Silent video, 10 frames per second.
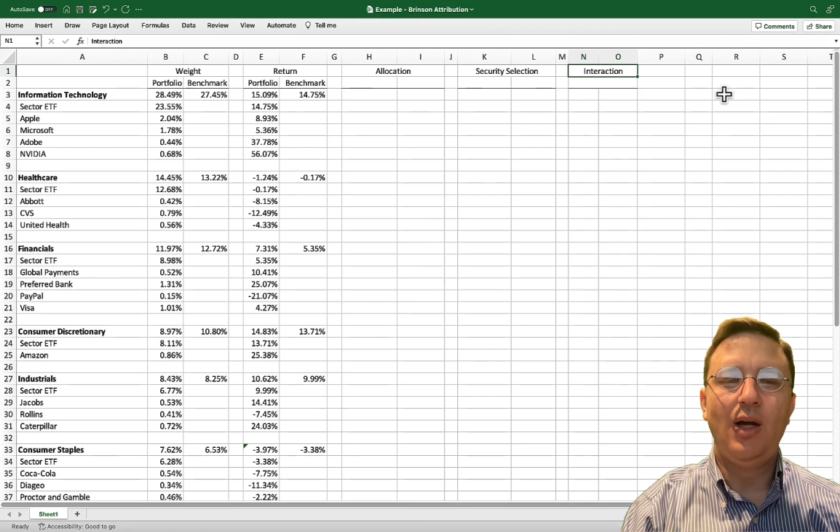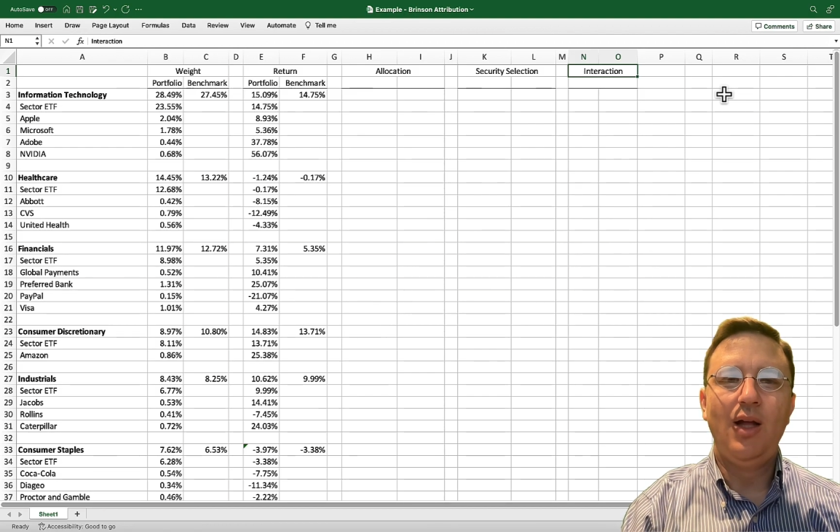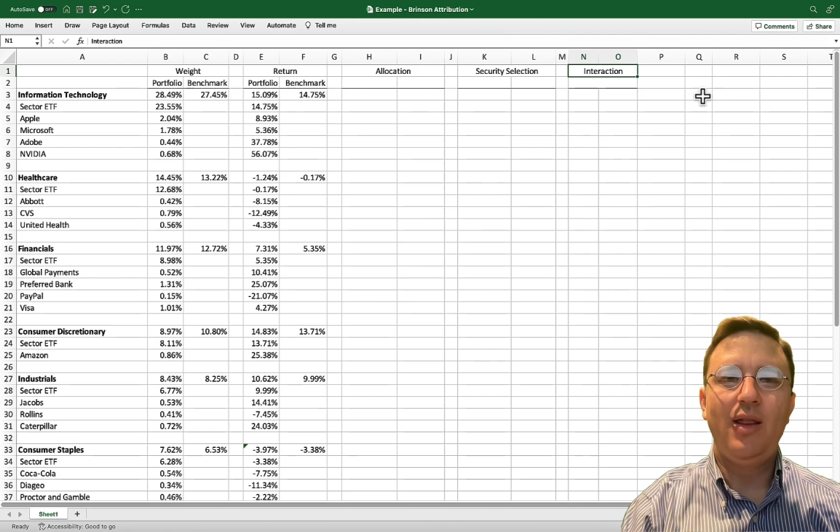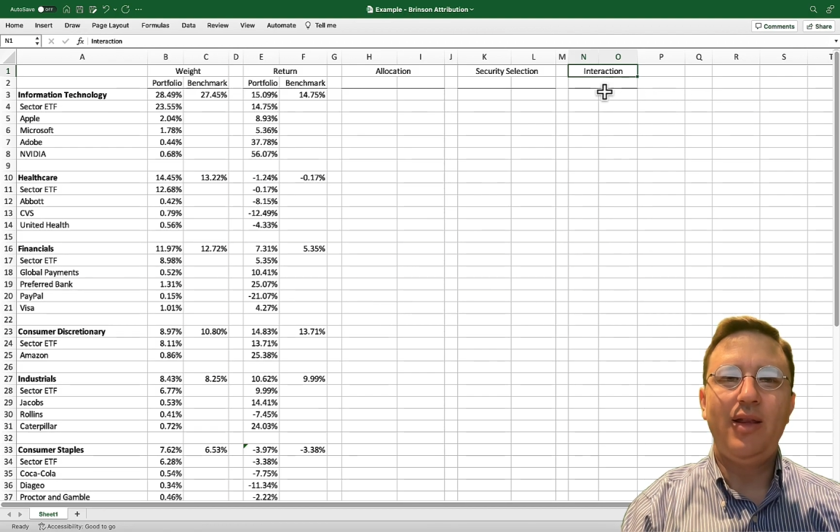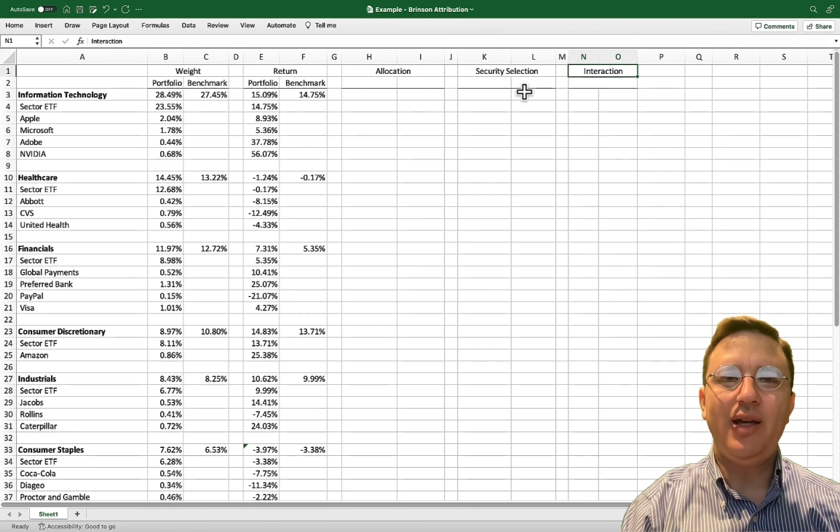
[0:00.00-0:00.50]

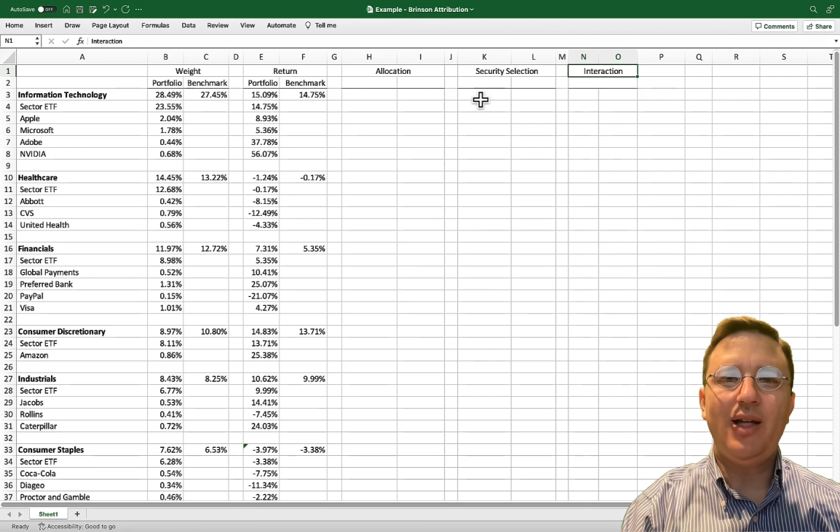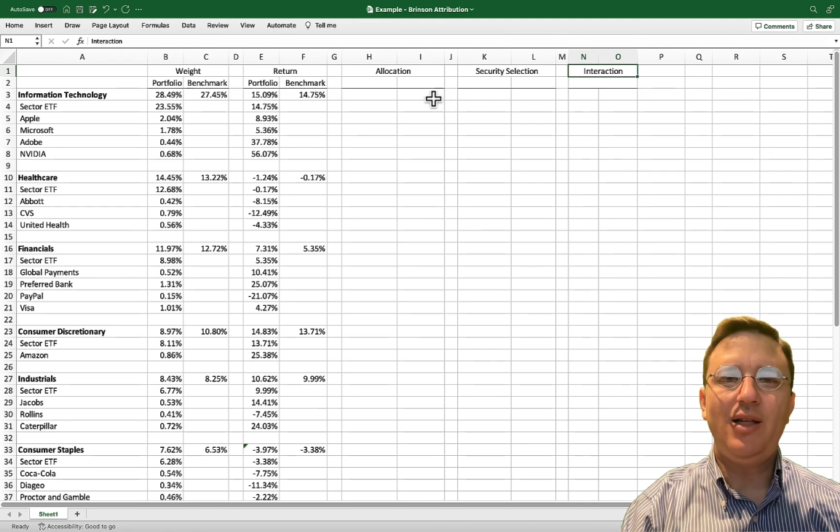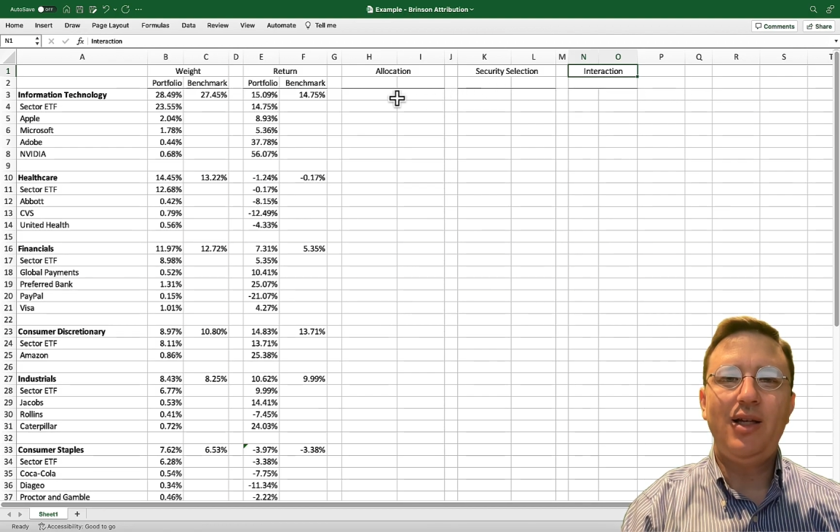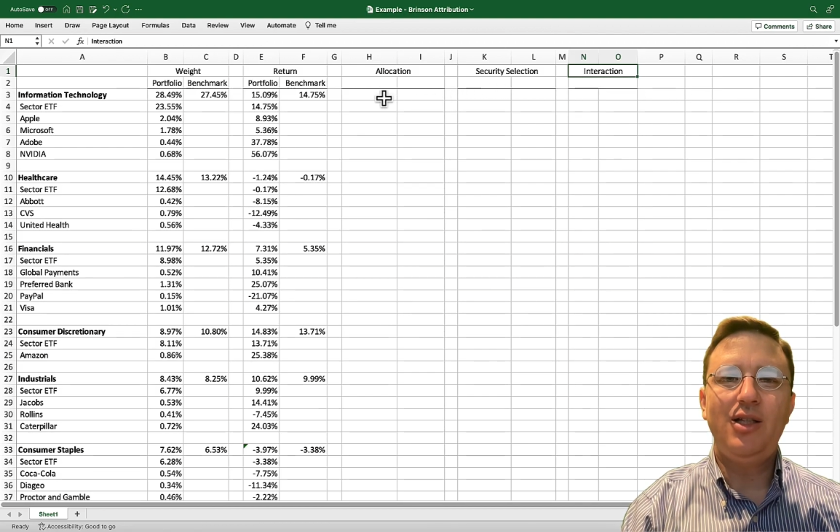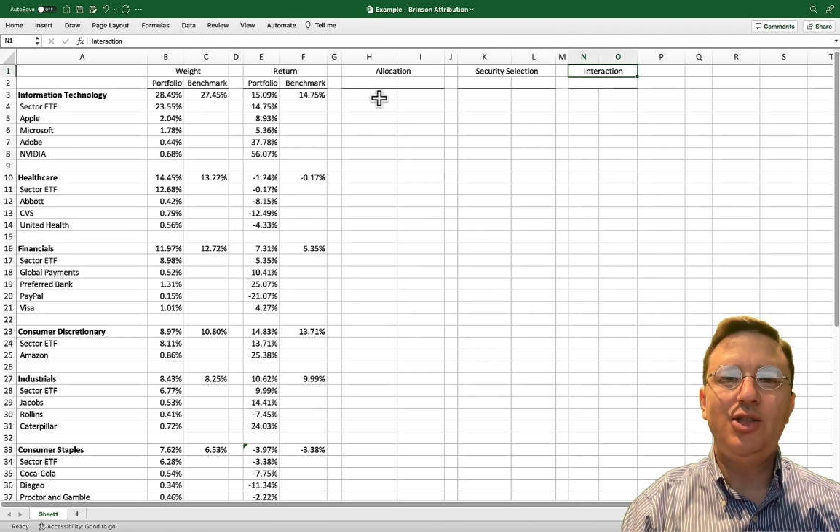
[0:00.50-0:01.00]
The
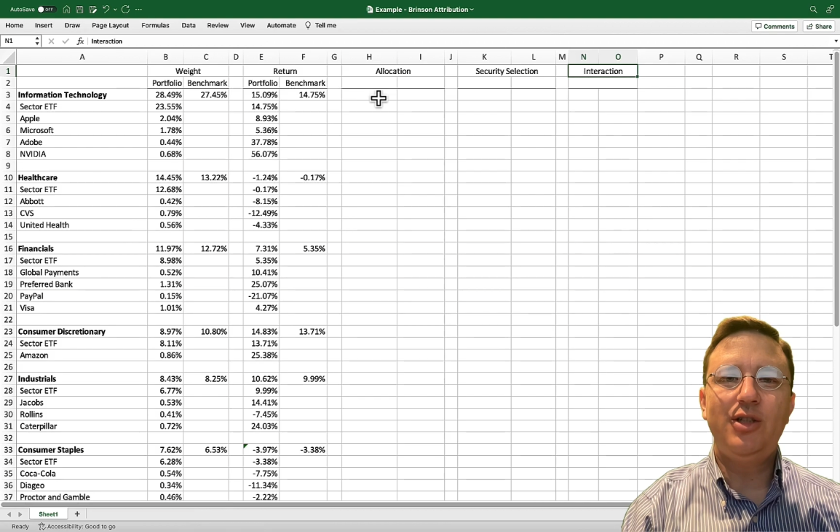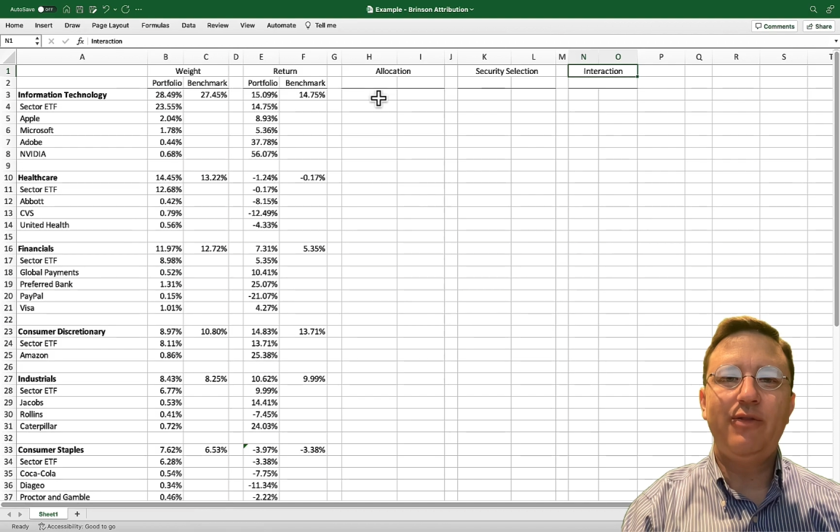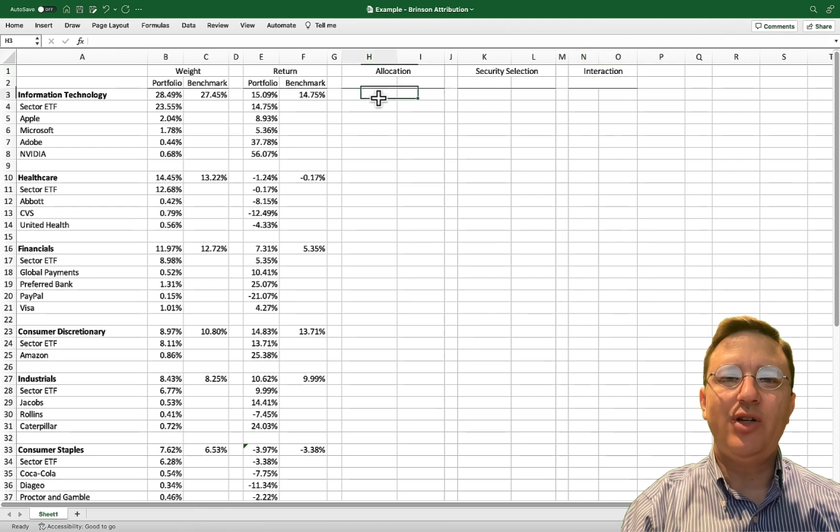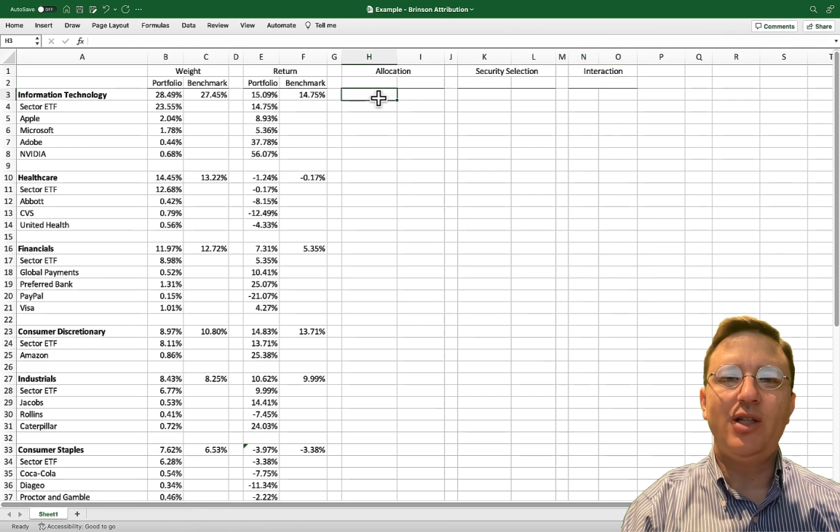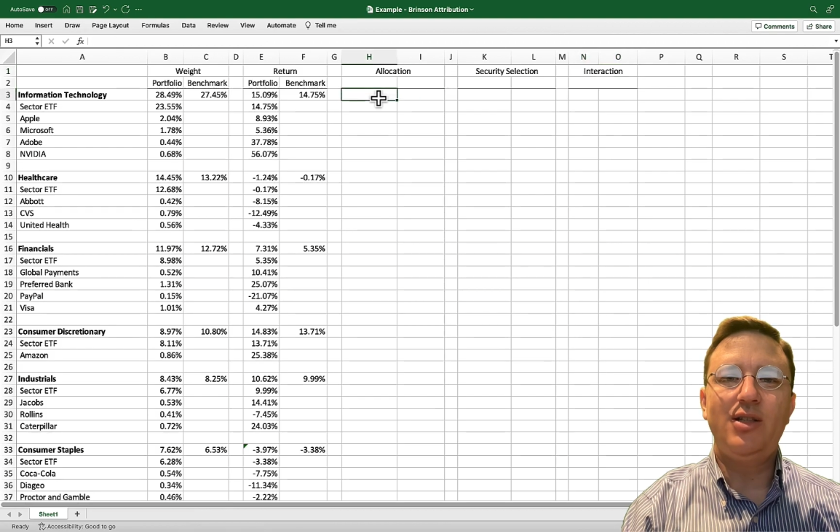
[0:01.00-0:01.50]
allocation
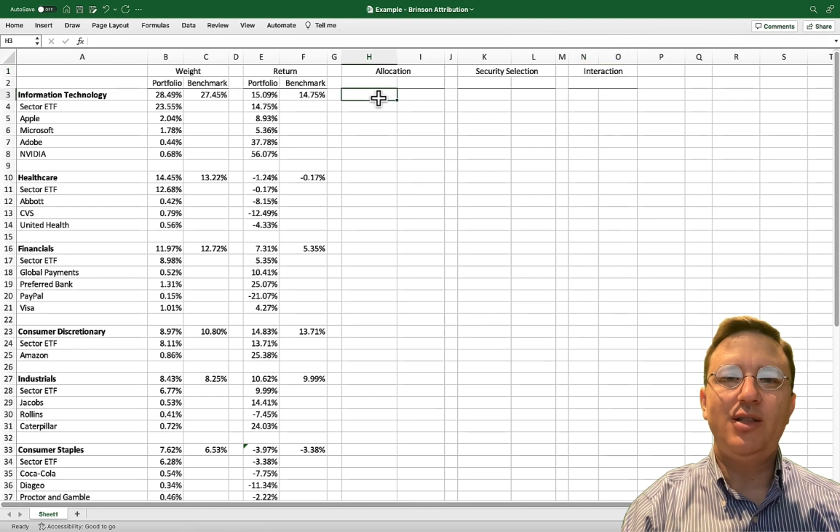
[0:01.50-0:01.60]
effect